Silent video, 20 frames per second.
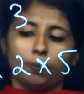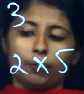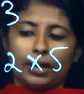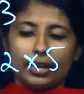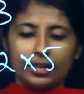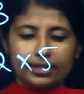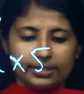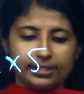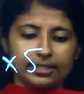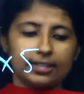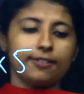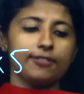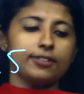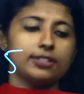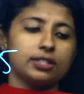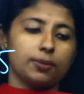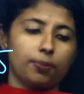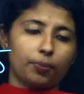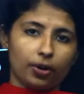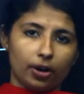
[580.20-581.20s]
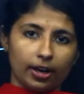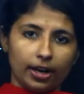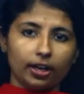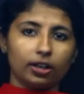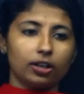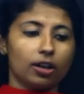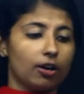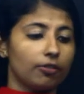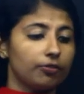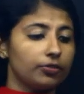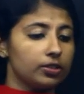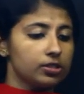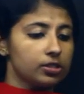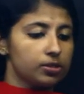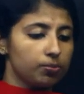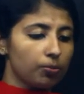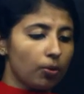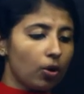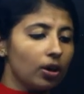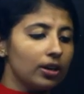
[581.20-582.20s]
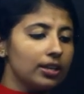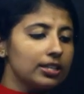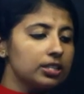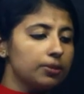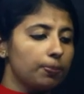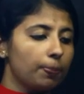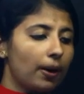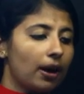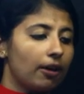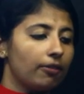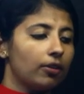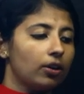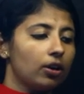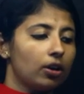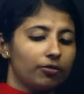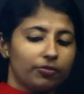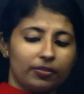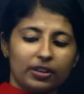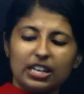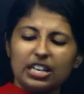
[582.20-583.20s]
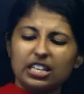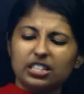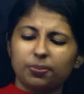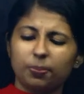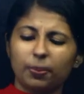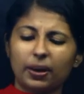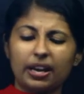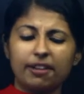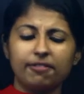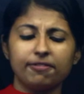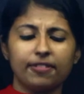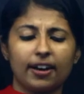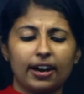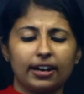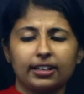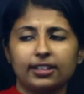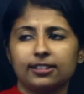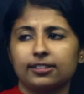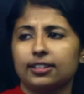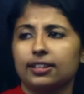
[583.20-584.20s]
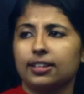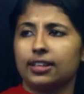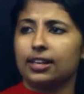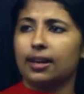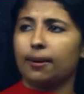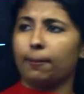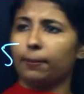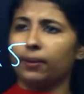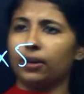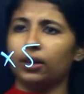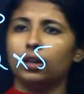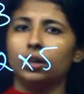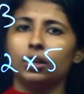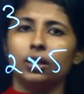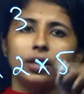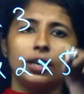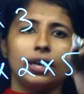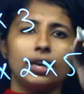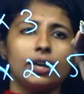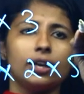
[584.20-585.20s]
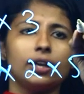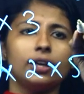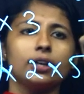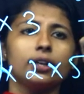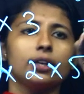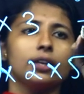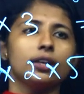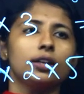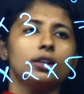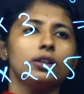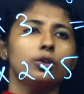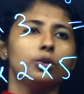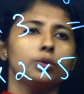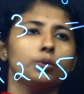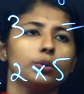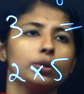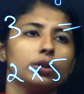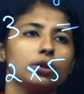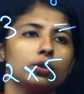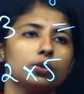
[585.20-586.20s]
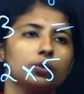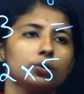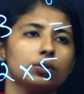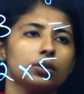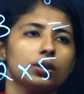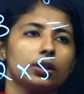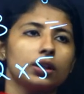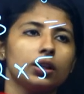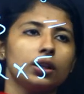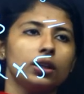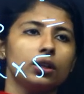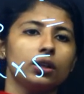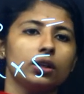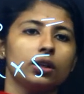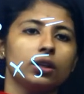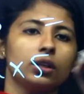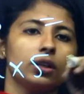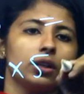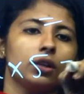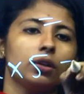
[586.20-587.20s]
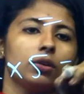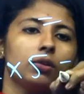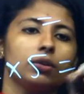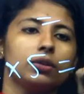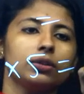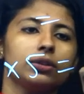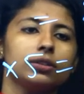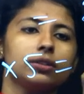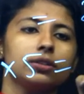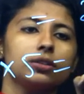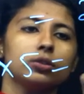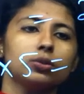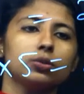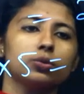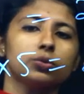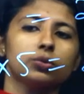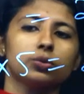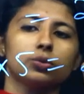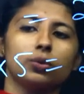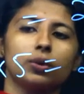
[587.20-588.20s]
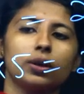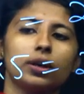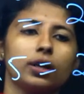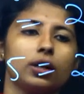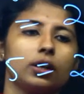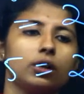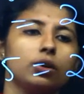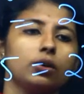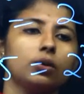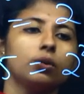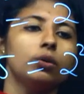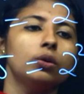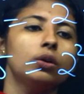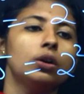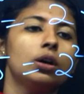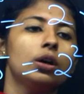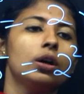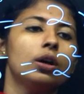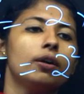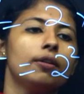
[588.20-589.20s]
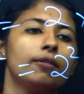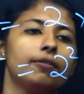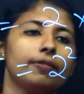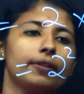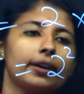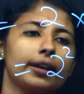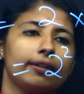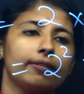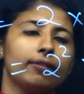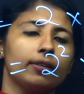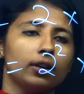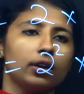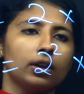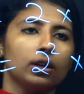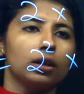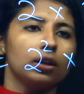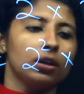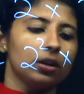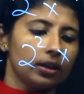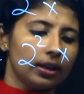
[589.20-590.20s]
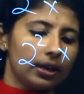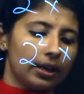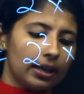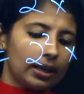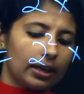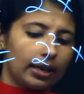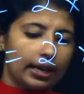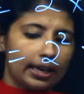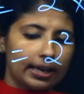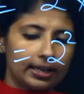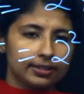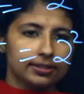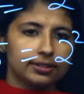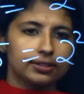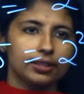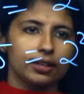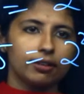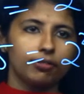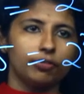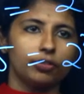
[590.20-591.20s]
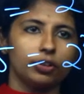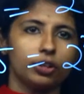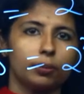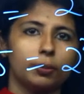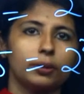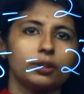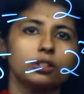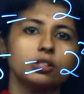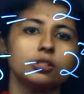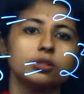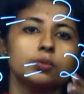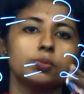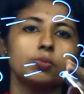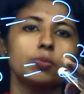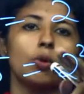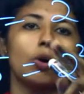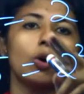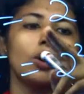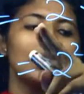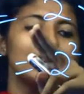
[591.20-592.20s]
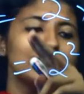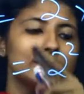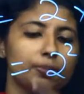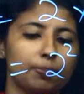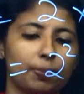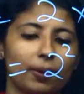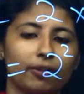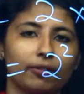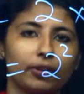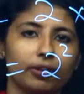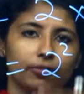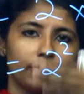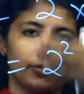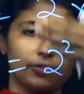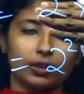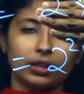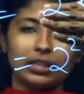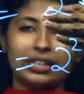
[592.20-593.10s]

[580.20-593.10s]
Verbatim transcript: HCF is the product of the smallest power of each prime factors in the number. Here 2 into 3 equals, this is 2 square into 5. HCF would be the smallest power, if